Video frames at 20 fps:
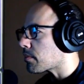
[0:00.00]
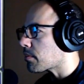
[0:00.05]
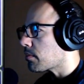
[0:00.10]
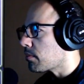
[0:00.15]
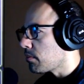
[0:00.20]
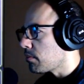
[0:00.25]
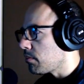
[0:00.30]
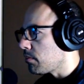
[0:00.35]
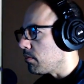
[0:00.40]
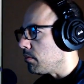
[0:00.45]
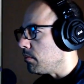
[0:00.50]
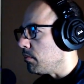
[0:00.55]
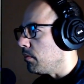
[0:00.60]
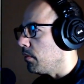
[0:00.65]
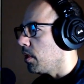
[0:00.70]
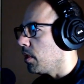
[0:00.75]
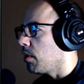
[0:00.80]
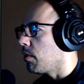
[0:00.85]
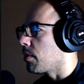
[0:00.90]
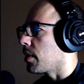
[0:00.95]
Okay,
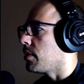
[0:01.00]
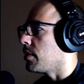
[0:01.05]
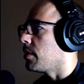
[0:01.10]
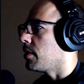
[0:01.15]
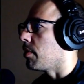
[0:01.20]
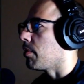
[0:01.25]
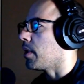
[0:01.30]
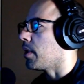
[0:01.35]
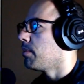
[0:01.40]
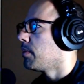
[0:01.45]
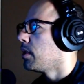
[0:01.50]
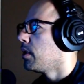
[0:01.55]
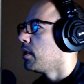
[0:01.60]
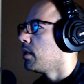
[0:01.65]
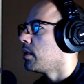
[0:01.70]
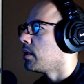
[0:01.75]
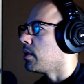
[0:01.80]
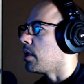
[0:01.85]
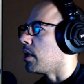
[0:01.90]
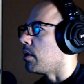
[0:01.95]
there we go.
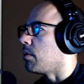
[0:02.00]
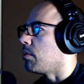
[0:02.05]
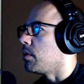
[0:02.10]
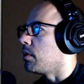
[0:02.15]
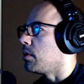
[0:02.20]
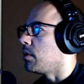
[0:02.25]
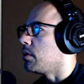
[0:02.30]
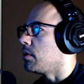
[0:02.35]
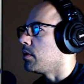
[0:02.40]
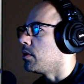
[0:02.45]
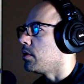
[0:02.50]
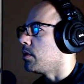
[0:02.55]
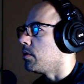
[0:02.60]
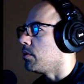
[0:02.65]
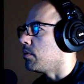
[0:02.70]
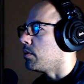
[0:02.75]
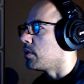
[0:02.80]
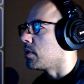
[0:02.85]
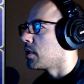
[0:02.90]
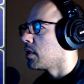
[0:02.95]
Now we'll do
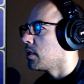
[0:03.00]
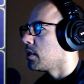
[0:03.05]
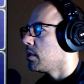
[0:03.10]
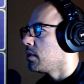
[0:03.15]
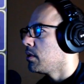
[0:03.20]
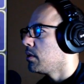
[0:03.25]
skills,